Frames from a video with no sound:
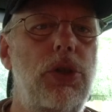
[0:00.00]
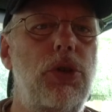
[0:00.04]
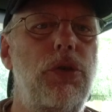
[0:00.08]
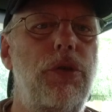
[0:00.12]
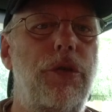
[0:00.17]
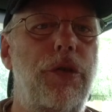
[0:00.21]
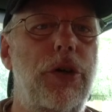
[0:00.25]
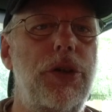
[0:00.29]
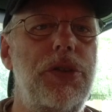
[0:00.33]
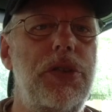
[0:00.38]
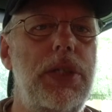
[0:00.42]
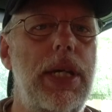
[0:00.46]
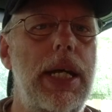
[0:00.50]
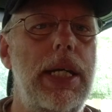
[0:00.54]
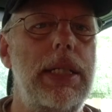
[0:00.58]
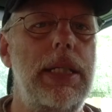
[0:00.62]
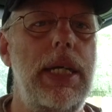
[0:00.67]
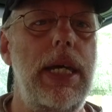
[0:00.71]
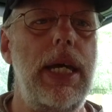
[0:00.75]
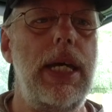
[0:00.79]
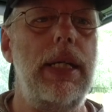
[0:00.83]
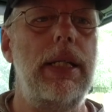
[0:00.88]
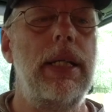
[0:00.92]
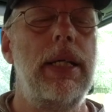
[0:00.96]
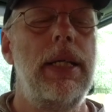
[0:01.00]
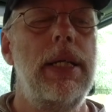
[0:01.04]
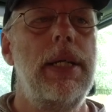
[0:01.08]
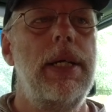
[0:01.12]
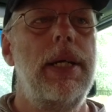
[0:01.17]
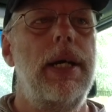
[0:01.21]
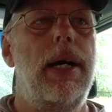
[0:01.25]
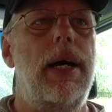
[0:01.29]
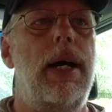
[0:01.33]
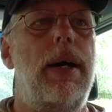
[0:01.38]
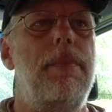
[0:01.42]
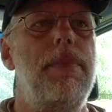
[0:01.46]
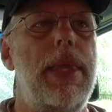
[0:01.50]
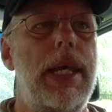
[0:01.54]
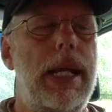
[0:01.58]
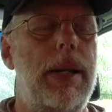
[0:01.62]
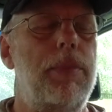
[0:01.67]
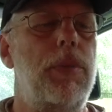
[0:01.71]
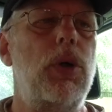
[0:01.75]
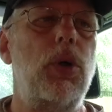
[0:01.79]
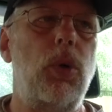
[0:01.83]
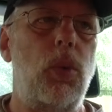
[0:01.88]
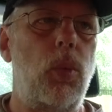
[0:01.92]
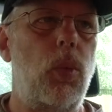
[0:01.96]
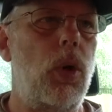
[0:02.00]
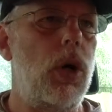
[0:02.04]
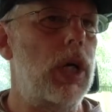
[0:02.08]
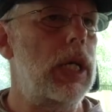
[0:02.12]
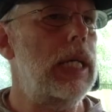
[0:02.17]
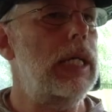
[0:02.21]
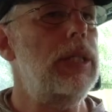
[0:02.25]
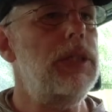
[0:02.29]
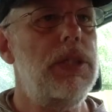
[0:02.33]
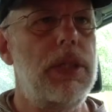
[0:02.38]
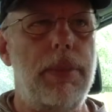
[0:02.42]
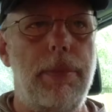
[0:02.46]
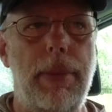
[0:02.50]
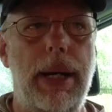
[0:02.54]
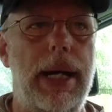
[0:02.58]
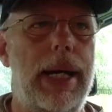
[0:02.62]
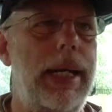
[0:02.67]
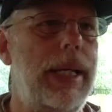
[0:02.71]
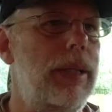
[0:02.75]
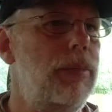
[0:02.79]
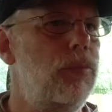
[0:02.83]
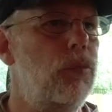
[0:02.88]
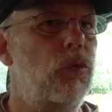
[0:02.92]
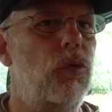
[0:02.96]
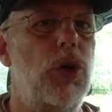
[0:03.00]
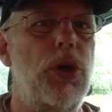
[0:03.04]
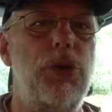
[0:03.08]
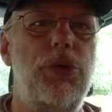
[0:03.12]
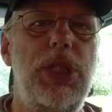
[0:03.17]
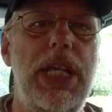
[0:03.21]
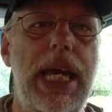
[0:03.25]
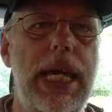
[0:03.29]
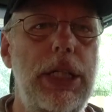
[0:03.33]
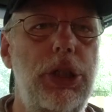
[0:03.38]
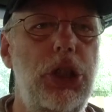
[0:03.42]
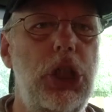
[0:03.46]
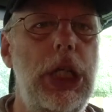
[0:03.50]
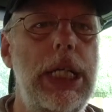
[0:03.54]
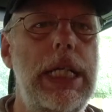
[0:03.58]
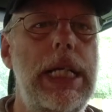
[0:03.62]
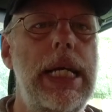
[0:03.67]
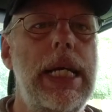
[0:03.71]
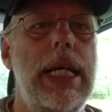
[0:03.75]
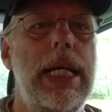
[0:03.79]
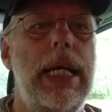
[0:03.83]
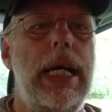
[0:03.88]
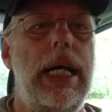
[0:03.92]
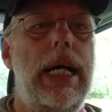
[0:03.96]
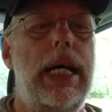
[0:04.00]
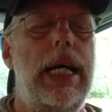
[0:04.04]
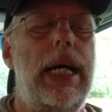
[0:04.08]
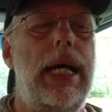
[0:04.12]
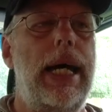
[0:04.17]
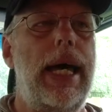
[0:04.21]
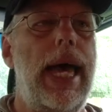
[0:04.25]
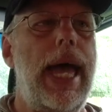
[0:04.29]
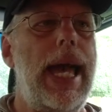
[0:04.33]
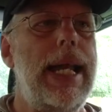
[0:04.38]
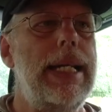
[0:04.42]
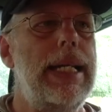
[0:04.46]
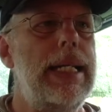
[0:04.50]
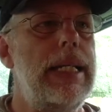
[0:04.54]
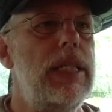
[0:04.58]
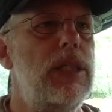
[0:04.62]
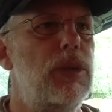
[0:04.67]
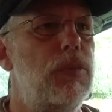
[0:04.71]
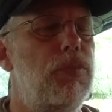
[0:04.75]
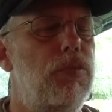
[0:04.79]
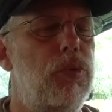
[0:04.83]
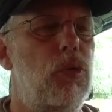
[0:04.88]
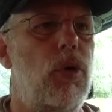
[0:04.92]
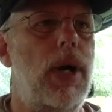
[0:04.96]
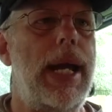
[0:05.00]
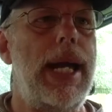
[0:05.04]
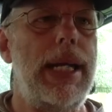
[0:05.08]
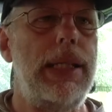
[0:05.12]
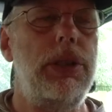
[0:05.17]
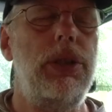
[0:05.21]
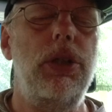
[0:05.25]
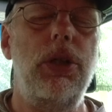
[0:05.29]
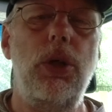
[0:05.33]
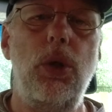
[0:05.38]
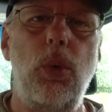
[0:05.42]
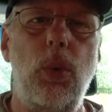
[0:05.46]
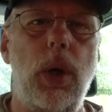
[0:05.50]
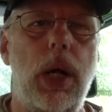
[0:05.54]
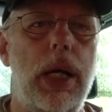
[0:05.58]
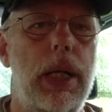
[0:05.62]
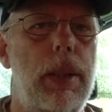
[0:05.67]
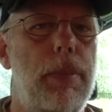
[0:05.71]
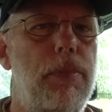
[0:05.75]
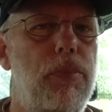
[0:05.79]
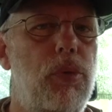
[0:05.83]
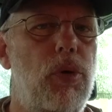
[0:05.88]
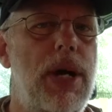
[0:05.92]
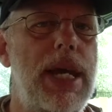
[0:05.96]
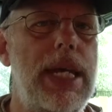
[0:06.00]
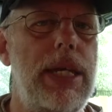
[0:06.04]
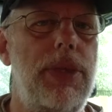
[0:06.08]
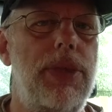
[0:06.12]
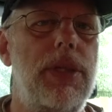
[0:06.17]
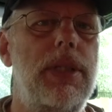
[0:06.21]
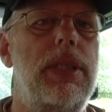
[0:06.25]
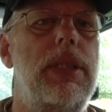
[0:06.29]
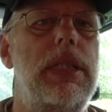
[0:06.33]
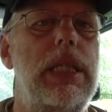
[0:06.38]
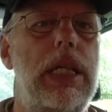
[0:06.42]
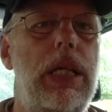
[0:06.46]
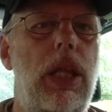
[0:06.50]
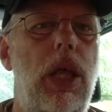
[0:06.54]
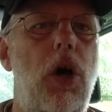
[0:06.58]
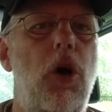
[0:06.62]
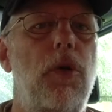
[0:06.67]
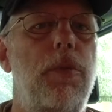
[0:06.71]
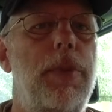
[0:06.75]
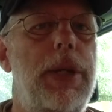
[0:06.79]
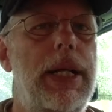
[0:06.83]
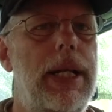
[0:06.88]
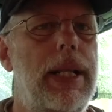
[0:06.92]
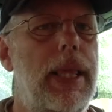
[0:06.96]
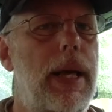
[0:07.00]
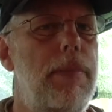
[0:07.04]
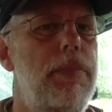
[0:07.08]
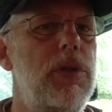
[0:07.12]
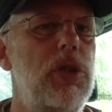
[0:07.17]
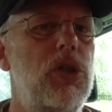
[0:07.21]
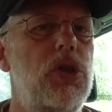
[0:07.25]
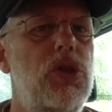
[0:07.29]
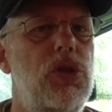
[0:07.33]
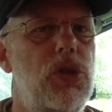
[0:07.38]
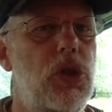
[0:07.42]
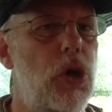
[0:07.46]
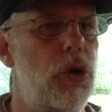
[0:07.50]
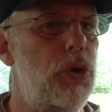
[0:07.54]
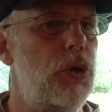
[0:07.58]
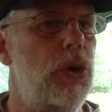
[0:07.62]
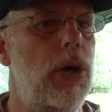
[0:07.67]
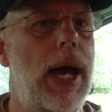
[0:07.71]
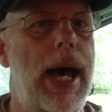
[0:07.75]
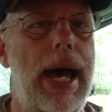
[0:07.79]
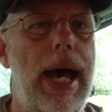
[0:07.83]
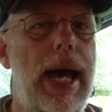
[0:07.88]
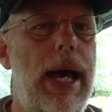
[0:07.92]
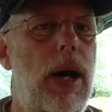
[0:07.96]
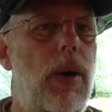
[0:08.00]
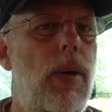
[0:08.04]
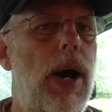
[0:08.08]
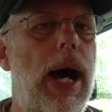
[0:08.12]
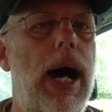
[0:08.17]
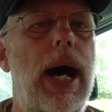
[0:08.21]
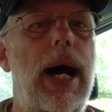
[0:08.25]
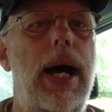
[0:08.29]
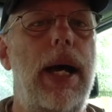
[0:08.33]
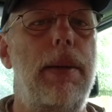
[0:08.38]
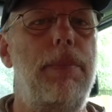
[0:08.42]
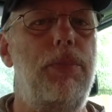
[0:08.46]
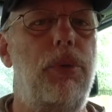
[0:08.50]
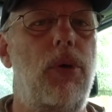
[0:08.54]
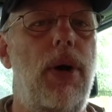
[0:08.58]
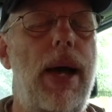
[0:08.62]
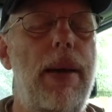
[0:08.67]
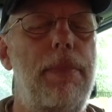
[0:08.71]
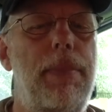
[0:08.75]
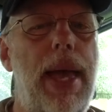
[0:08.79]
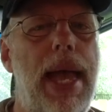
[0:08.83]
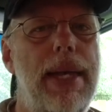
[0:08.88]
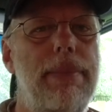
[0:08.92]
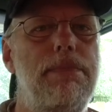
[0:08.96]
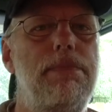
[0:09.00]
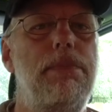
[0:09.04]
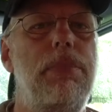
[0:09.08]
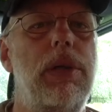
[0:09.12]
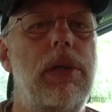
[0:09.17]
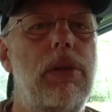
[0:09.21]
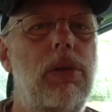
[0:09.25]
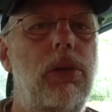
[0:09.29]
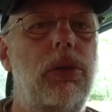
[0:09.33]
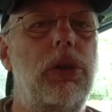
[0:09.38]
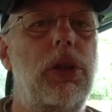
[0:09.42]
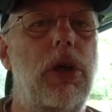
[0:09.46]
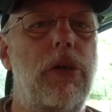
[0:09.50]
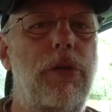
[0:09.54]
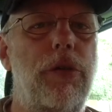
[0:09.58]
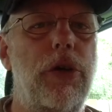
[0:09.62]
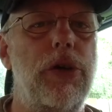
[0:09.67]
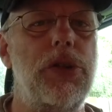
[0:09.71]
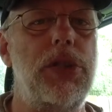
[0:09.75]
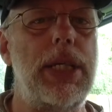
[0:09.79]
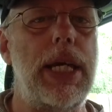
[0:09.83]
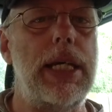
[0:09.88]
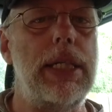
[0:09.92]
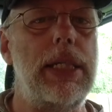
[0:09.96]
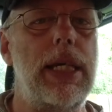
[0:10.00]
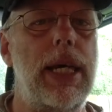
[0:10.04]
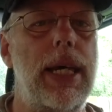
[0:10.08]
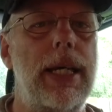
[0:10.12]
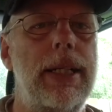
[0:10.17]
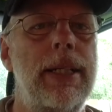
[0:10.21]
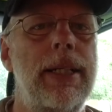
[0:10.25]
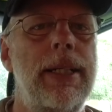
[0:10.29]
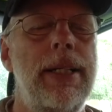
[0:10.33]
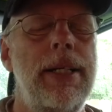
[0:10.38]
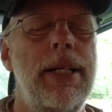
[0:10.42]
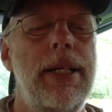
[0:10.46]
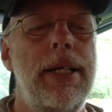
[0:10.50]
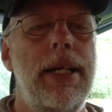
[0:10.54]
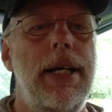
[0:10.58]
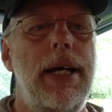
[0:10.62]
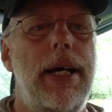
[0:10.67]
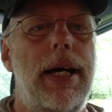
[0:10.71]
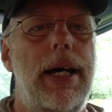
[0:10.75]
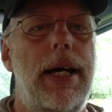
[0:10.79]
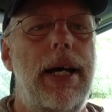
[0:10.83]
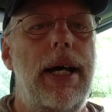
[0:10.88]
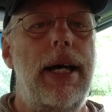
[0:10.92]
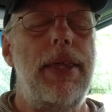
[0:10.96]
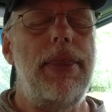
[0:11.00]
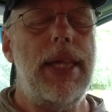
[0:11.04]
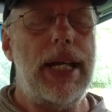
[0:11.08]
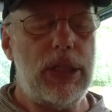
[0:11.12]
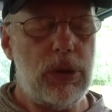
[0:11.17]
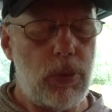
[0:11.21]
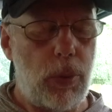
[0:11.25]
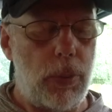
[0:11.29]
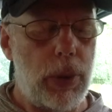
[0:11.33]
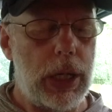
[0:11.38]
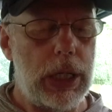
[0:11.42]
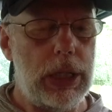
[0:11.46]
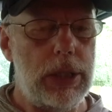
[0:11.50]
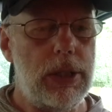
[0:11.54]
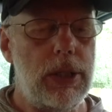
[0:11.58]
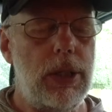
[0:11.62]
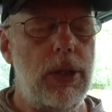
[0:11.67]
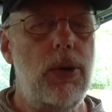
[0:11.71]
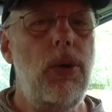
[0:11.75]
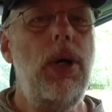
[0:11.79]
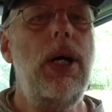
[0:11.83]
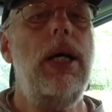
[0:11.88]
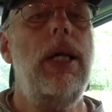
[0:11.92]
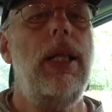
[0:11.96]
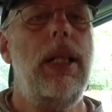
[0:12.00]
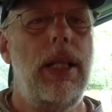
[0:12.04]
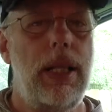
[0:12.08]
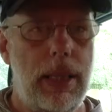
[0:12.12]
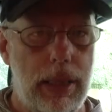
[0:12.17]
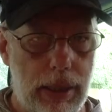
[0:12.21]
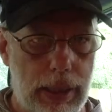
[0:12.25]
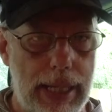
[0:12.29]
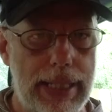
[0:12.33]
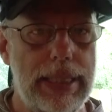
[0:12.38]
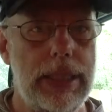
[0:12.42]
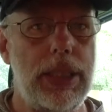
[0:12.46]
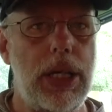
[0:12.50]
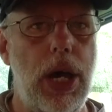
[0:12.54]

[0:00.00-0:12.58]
new first aid kit that I'm going to work into my rotation, and it is brand new. We're going to break the seal, open it up, and show you how I prep and build a first aid kit. That's what we're going to do. Let's